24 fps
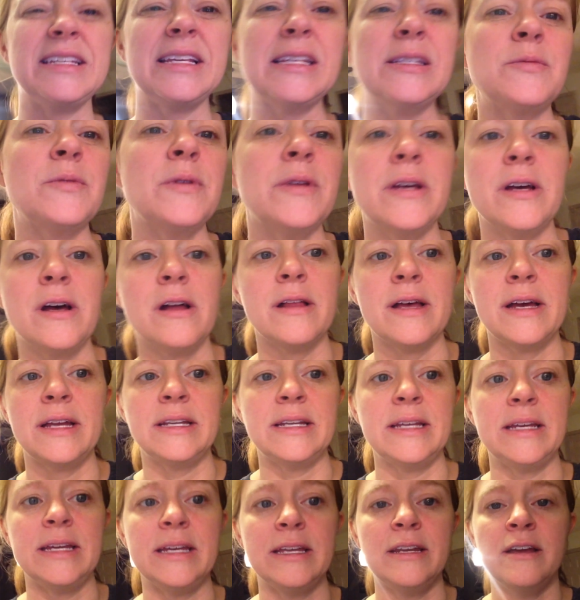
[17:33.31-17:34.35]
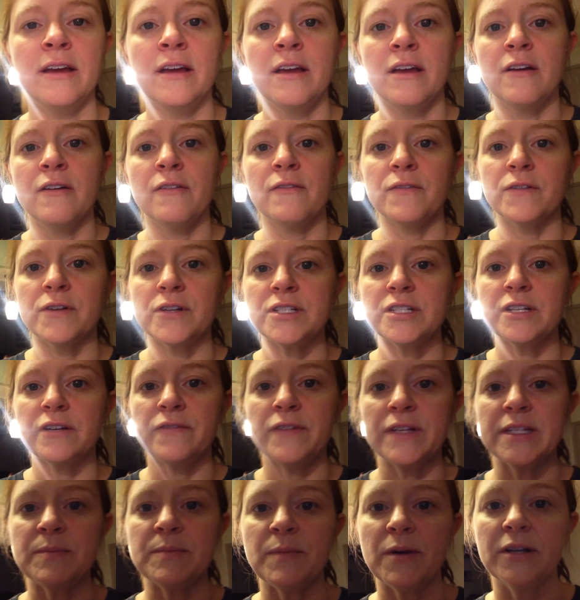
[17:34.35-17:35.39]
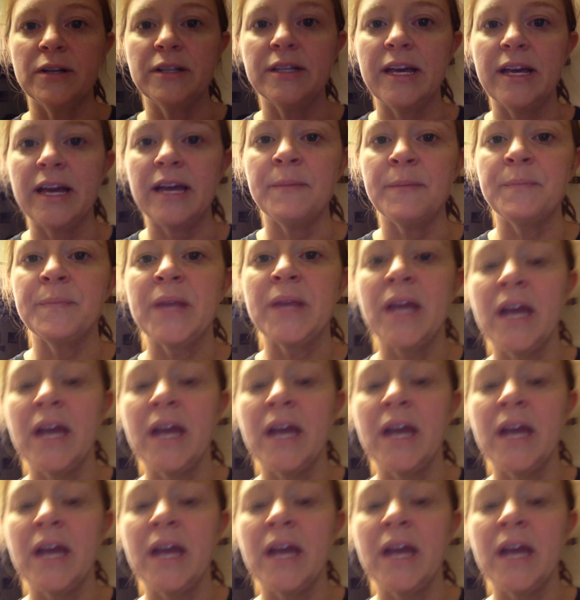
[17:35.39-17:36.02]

that's really all I need for Sophie's birthday.